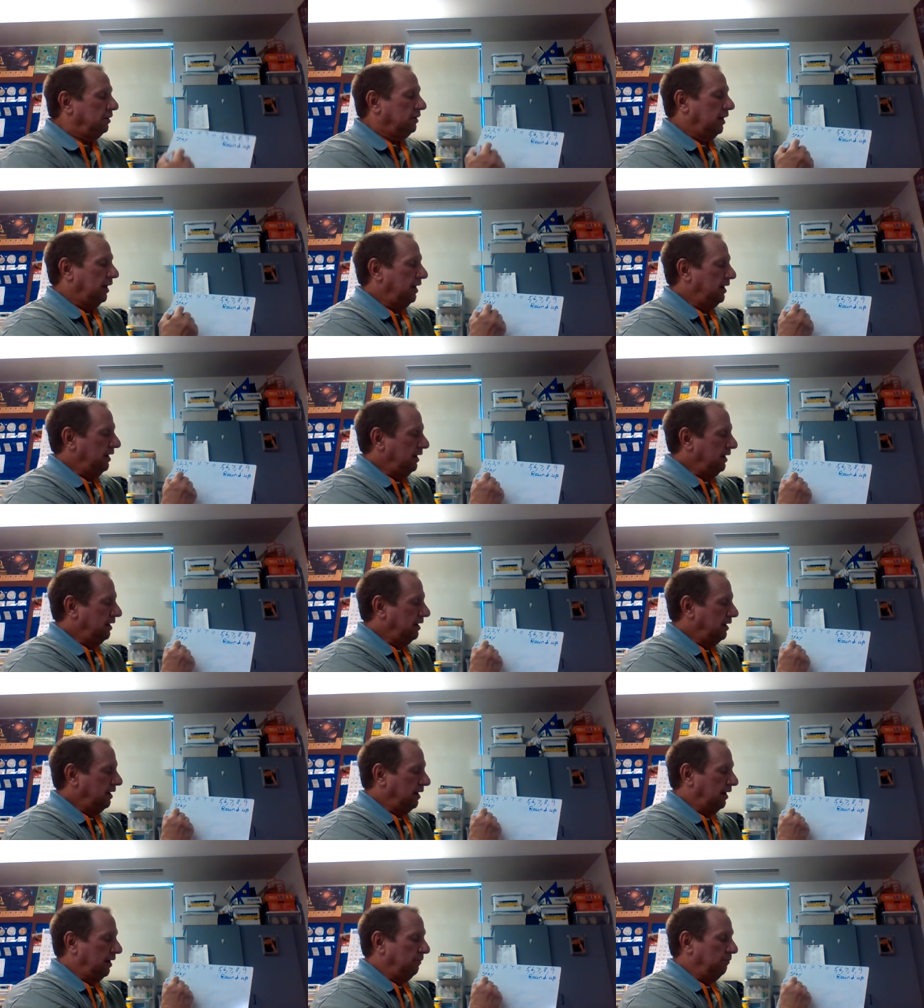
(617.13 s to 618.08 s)
Okay.
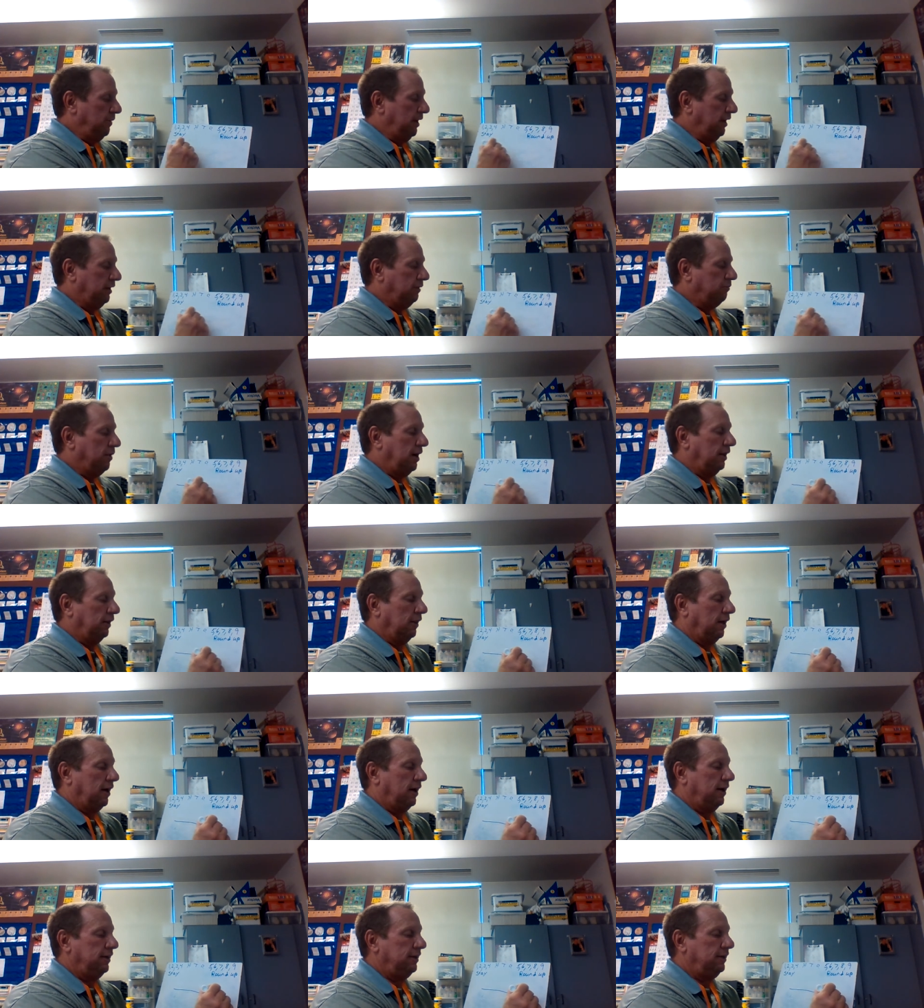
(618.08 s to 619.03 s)
I make my
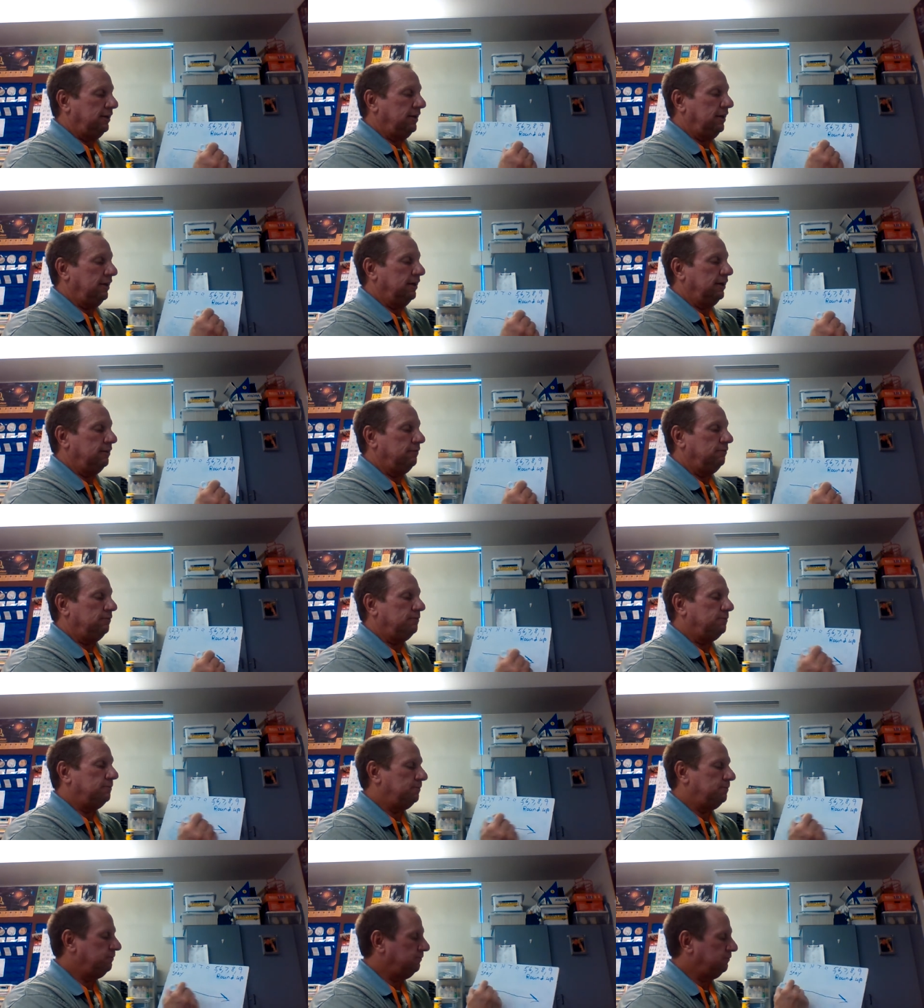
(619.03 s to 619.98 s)
line again,
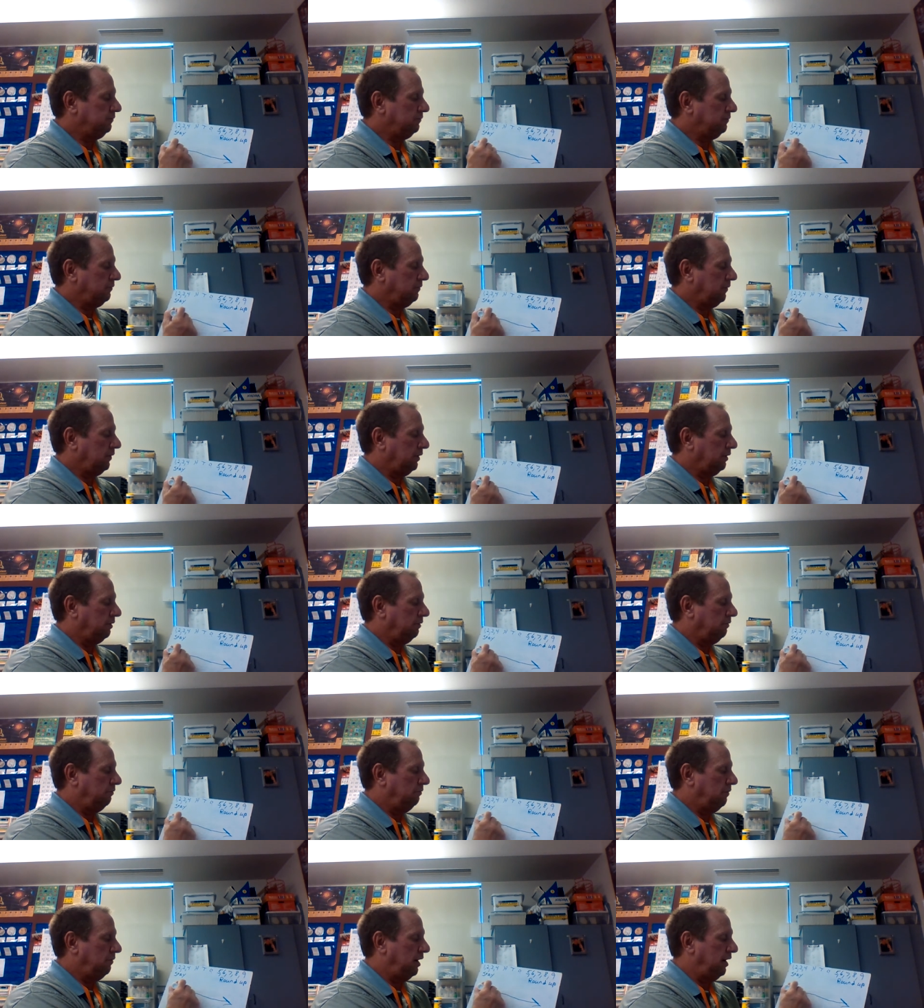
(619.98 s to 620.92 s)

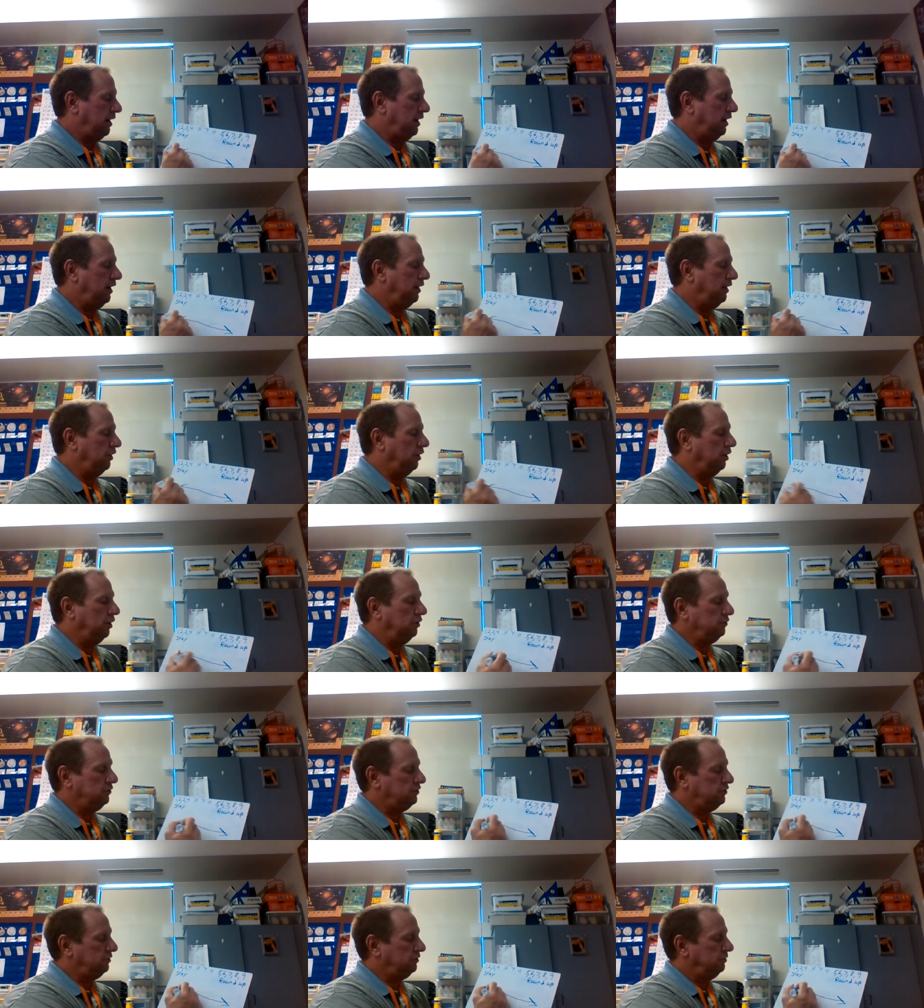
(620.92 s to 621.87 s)
my
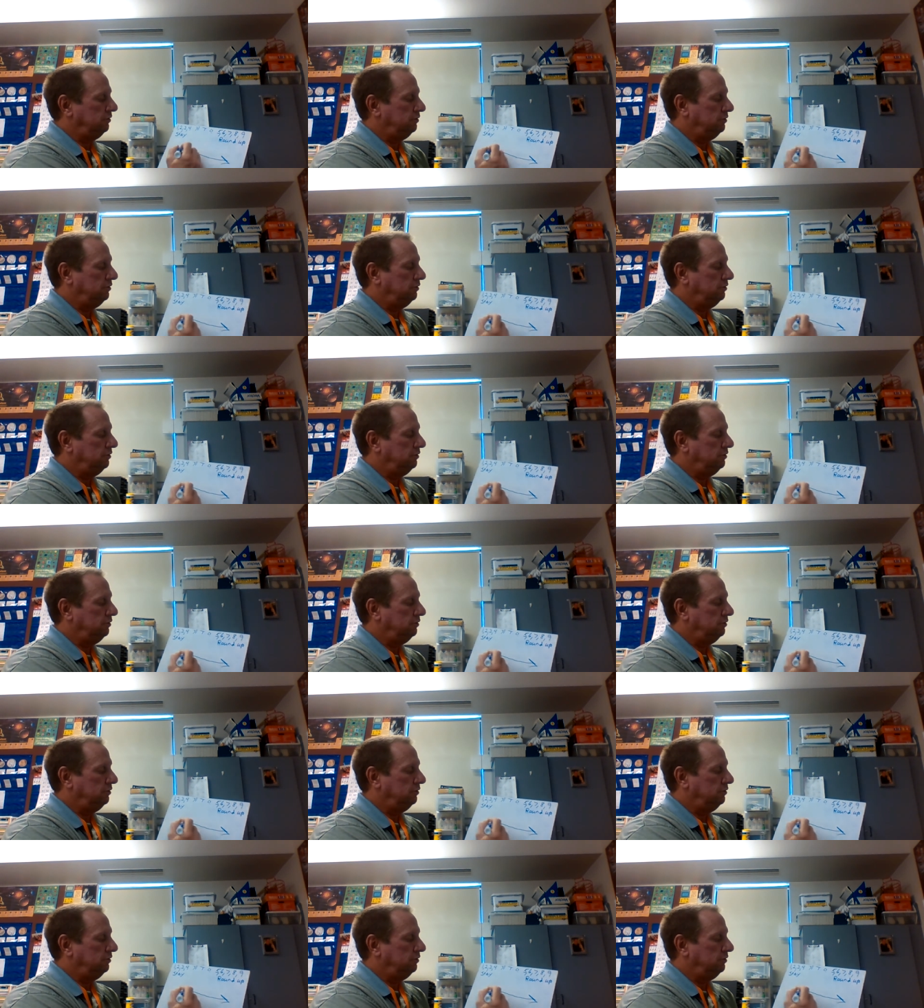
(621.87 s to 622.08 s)
arrows.